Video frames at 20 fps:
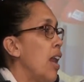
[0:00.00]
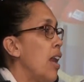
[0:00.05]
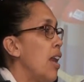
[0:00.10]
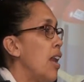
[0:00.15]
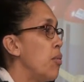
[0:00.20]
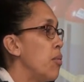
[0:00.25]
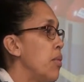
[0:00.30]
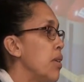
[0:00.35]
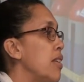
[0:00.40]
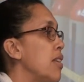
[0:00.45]

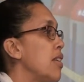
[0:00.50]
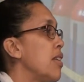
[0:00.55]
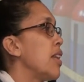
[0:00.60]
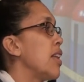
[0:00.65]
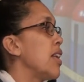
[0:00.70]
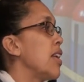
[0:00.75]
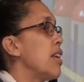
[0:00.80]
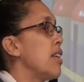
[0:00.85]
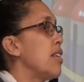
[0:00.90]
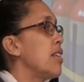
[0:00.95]
limits
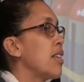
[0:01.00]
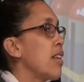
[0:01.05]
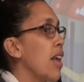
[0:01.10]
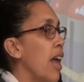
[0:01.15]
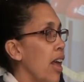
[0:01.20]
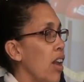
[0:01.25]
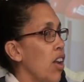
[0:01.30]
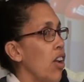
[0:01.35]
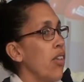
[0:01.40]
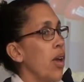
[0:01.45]
the
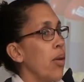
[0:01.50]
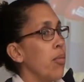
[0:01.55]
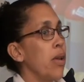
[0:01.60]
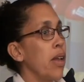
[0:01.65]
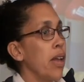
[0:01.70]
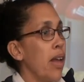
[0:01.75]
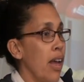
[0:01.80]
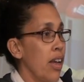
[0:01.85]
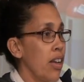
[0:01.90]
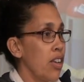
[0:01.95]
scale of
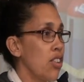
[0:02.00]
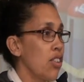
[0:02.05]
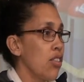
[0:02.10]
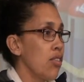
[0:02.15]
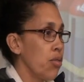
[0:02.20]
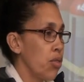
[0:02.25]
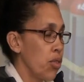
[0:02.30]
application